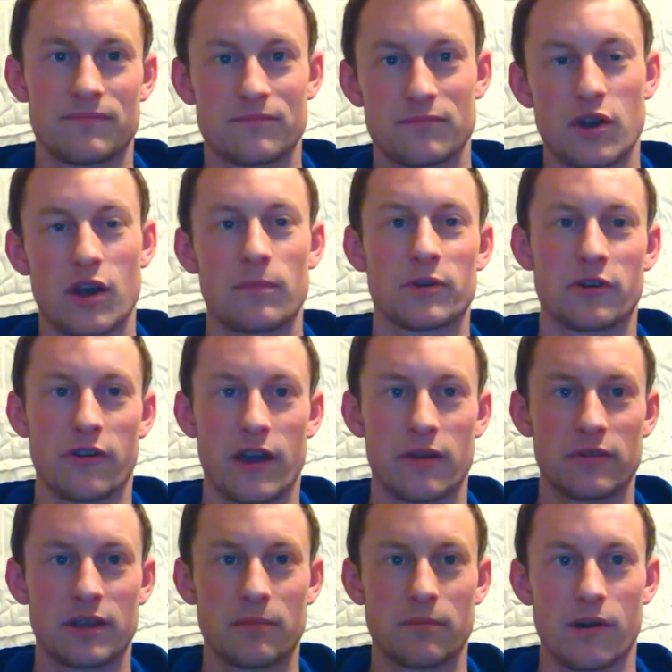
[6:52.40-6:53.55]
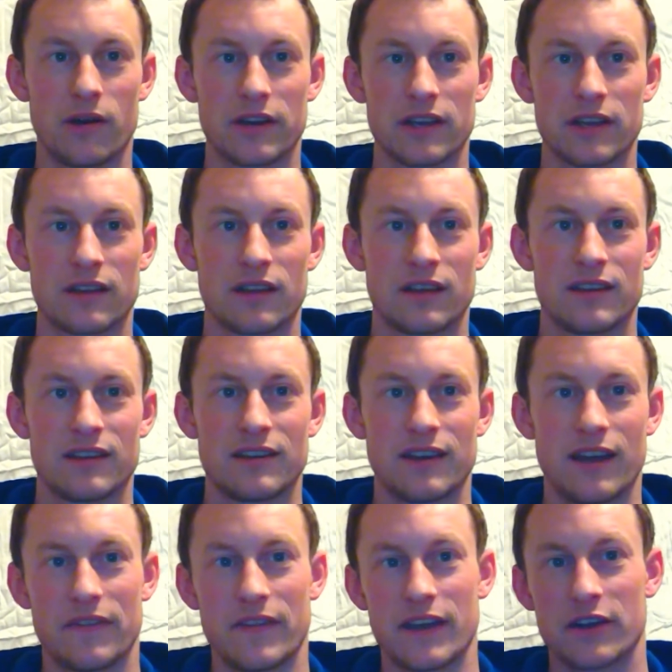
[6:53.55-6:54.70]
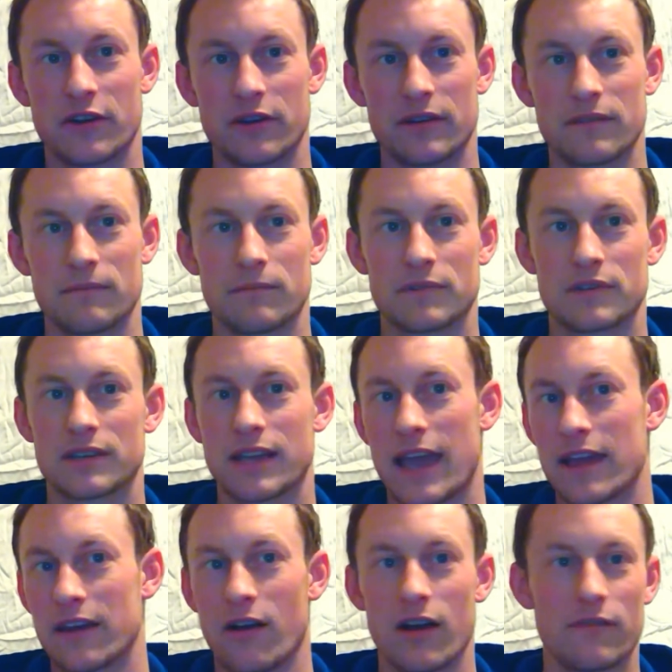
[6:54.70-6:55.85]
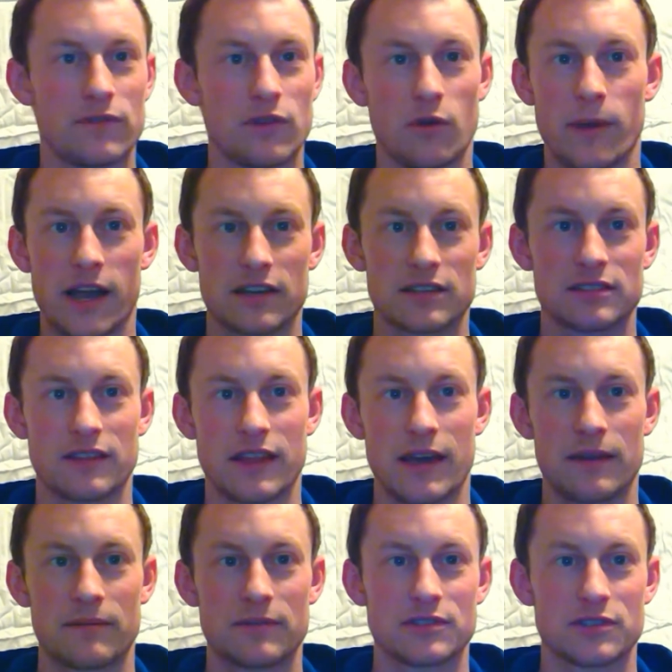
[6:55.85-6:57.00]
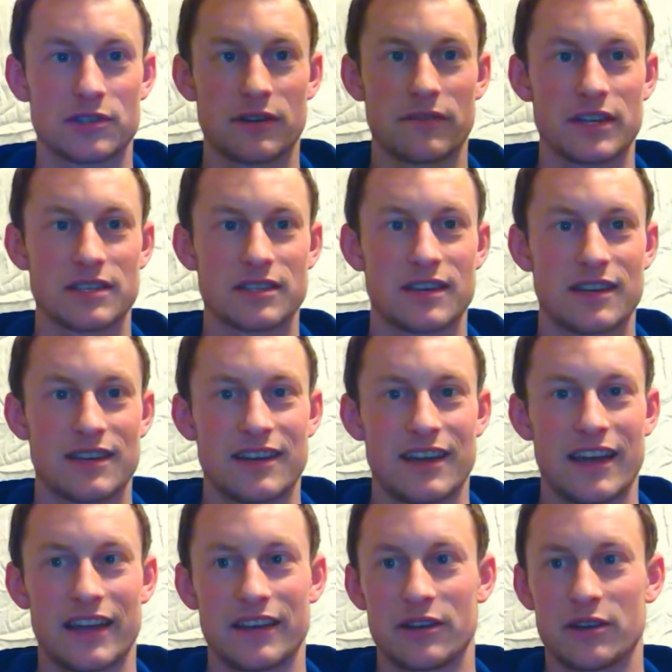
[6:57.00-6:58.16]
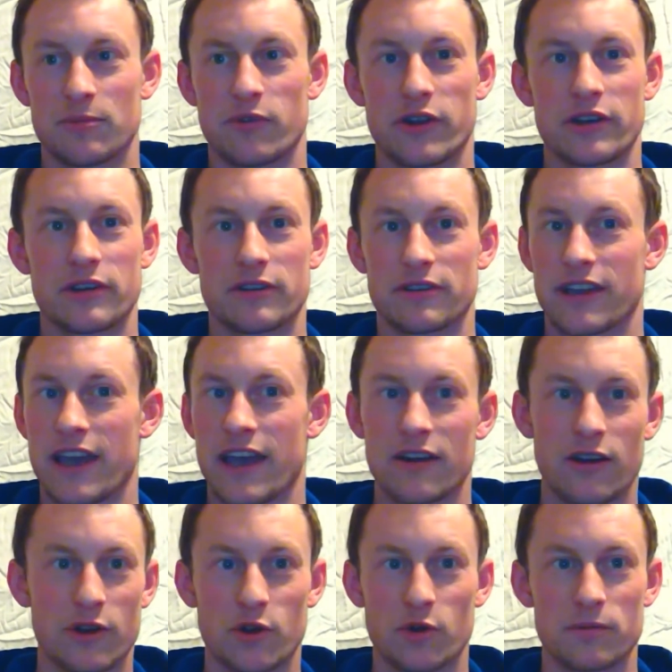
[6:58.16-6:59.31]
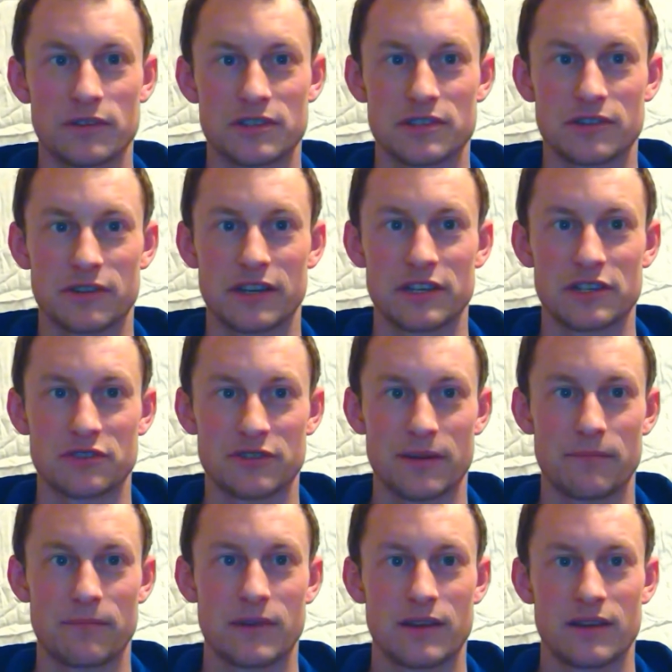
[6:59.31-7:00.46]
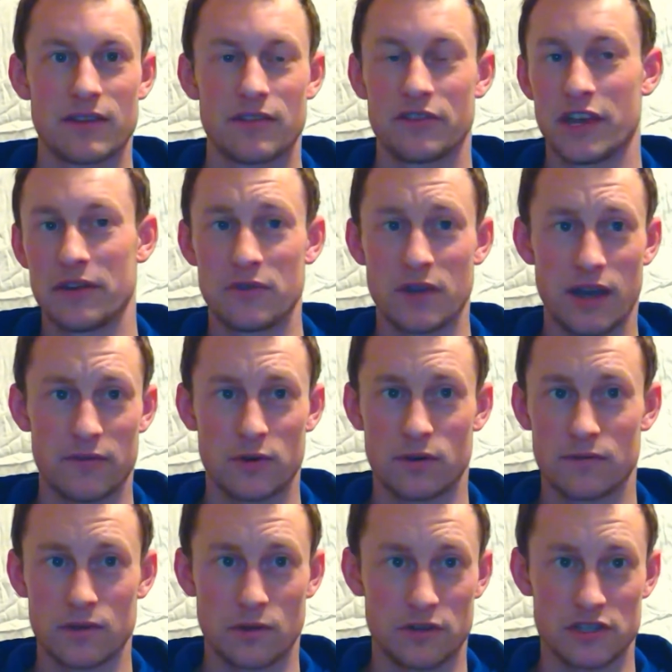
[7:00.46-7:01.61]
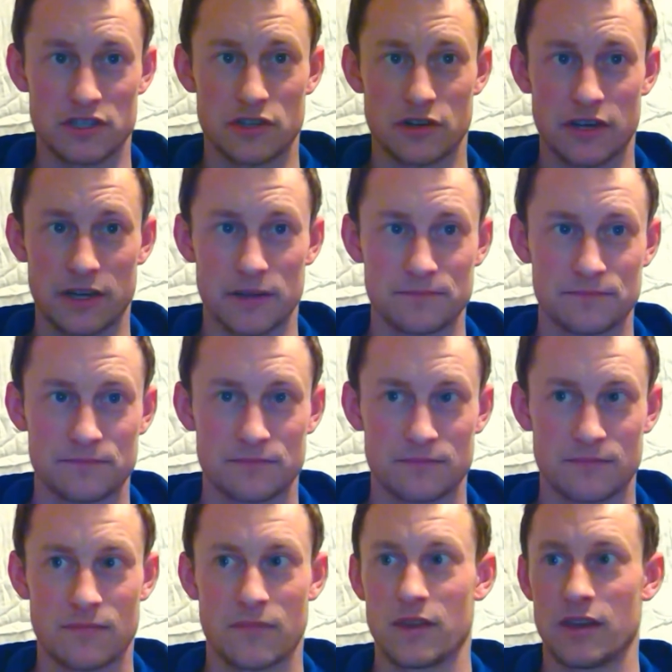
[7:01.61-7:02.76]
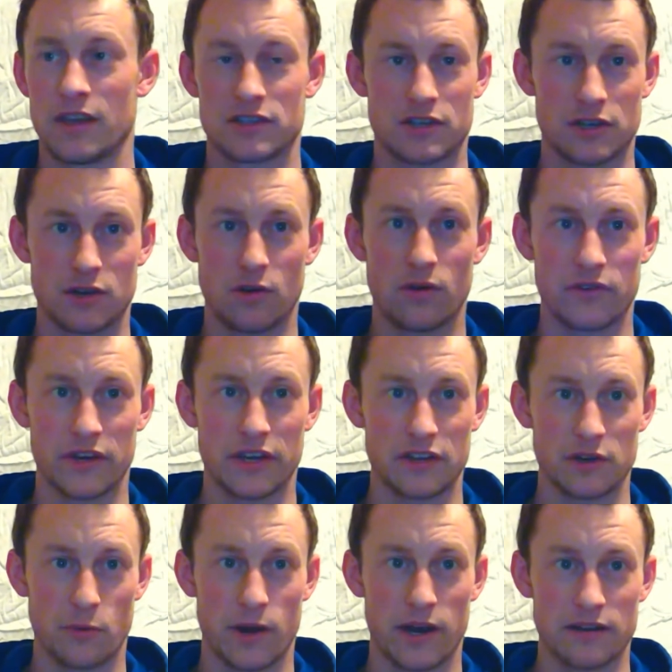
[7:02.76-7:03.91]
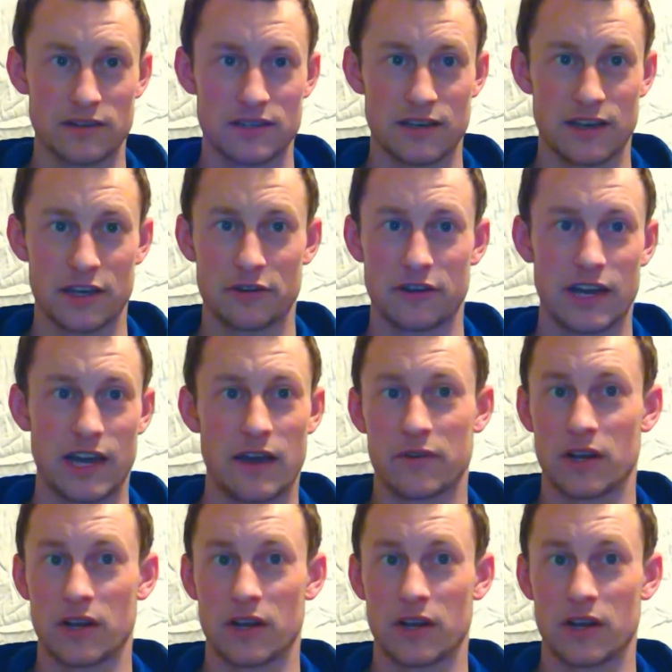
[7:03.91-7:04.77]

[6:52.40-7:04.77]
proper grounding and bonding, and that current cannot flow back to that service, and your breaker cannot open the circuit and trip, then if you have an overloaded circuit, it's going to overheat your wires and you're going to have an